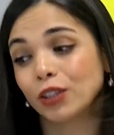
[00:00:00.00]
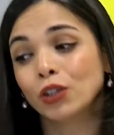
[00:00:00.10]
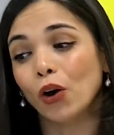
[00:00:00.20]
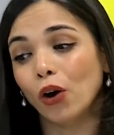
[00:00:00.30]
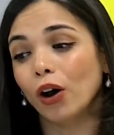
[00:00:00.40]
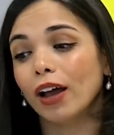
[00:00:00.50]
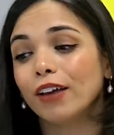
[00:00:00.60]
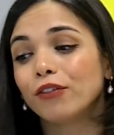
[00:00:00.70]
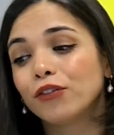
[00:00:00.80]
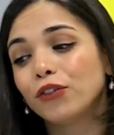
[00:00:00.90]
No,
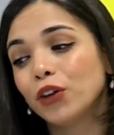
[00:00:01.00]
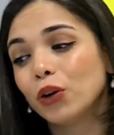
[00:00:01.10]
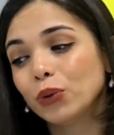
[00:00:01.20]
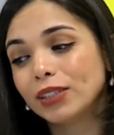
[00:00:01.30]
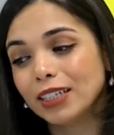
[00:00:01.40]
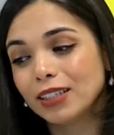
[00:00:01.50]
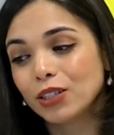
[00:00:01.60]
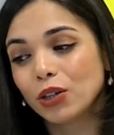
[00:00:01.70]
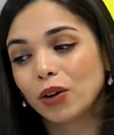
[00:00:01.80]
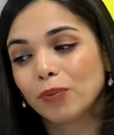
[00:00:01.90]
if you
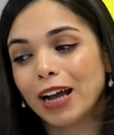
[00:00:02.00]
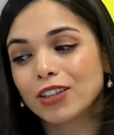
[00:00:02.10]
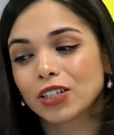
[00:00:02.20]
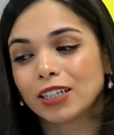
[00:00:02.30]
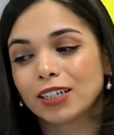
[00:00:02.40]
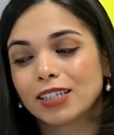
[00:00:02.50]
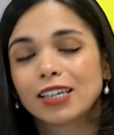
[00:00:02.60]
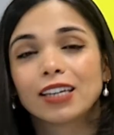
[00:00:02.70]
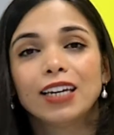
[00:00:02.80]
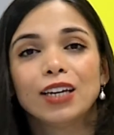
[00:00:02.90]
did your bachelor
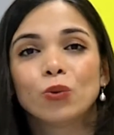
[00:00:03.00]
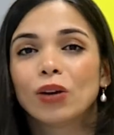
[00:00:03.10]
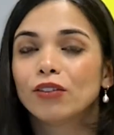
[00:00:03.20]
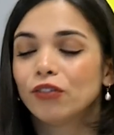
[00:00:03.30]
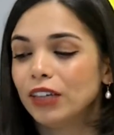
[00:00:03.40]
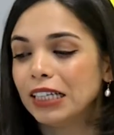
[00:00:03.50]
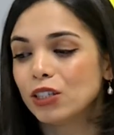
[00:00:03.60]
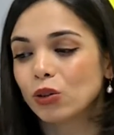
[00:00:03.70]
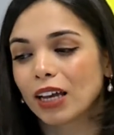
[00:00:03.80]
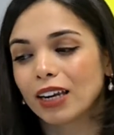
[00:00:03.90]
degree in one
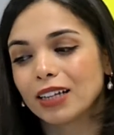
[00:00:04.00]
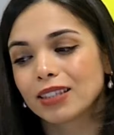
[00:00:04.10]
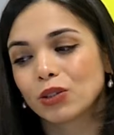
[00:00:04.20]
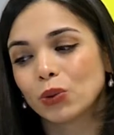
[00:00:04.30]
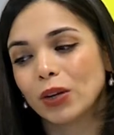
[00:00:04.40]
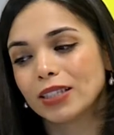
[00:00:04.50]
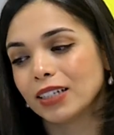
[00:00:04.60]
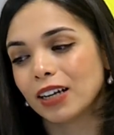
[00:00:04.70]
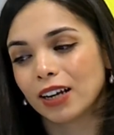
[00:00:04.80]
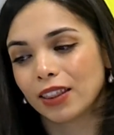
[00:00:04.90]
field, you cannot do it
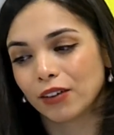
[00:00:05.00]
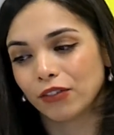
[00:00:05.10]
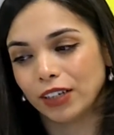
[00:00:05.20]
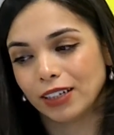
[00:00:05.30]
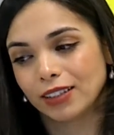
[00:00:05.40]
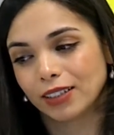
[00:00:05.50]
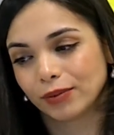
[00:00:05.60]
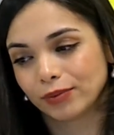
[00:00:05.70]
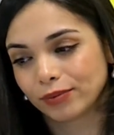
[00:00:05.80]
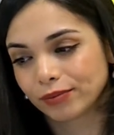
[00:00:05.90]
in another field.